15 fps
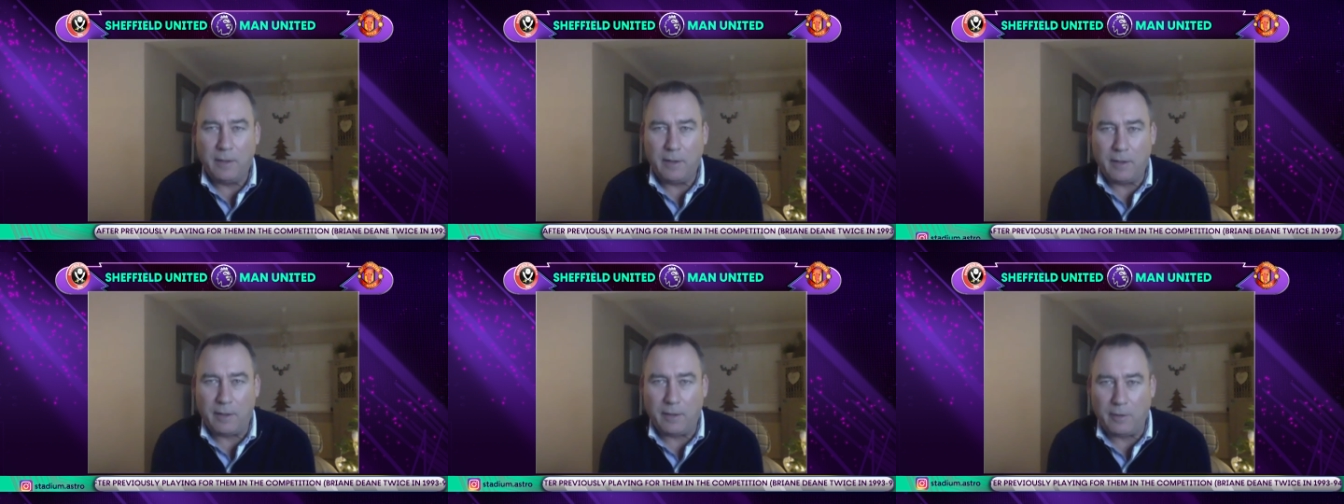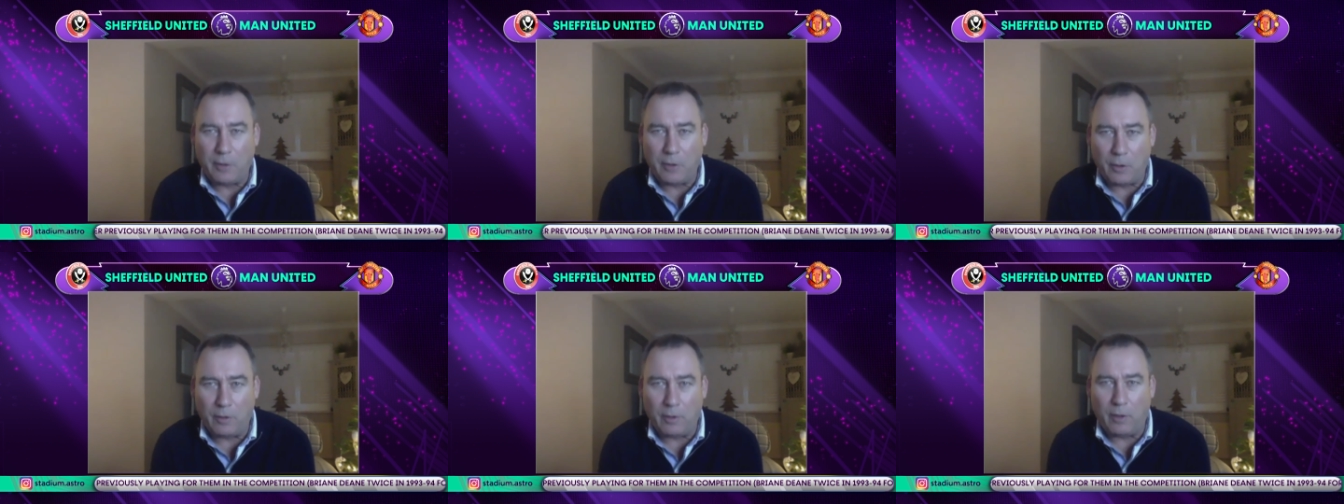
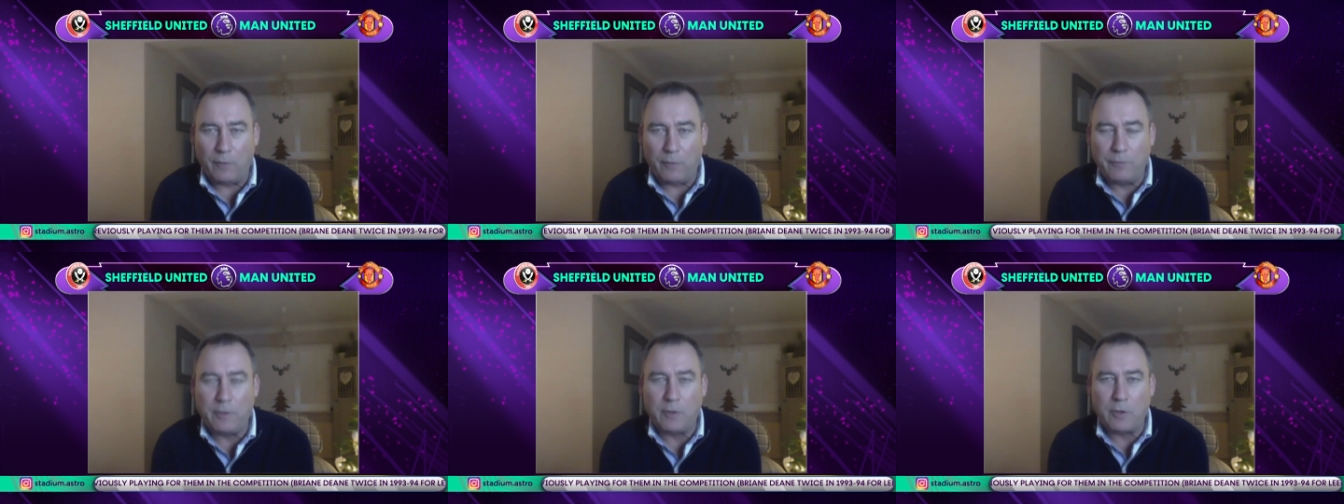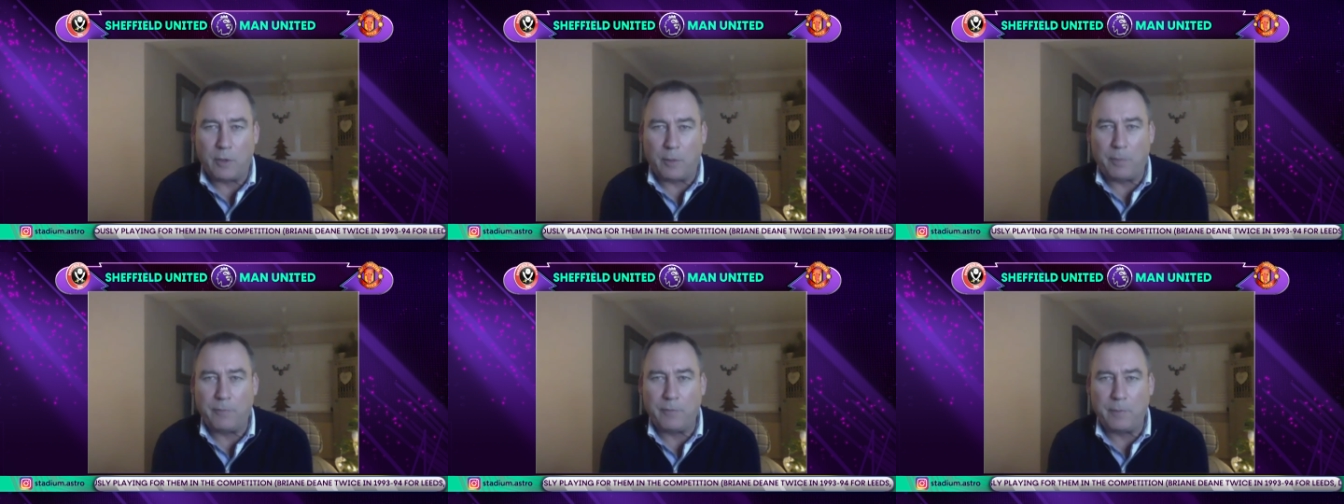of the
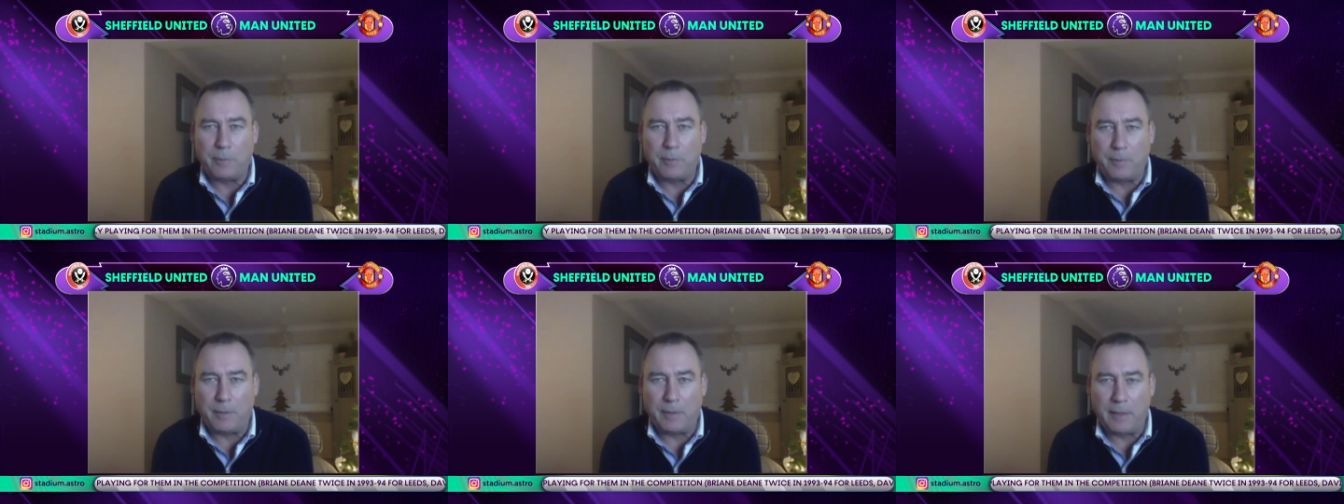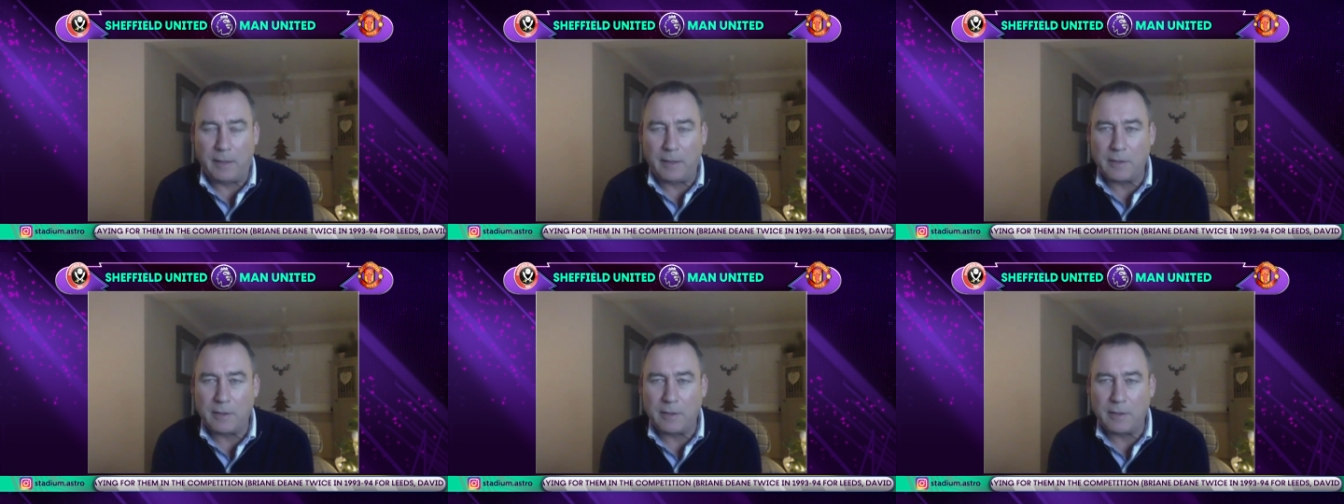top of the Premier League.